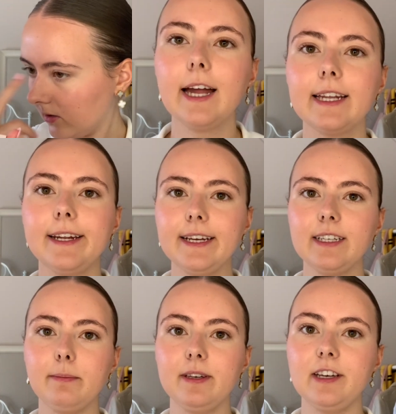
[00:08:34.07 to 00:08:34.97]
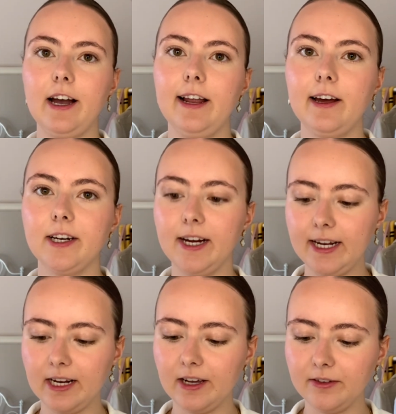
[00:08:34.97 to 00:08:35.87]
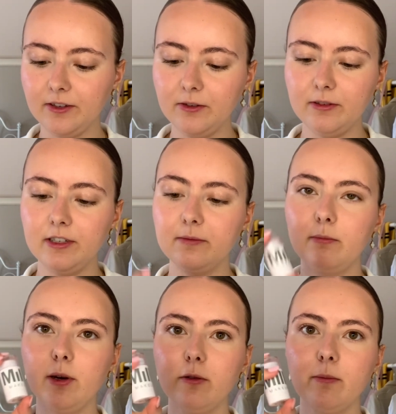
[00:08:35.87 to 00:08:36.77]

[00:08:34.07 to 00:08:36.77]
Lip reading: The next step is highlighter, and I like to use this Milk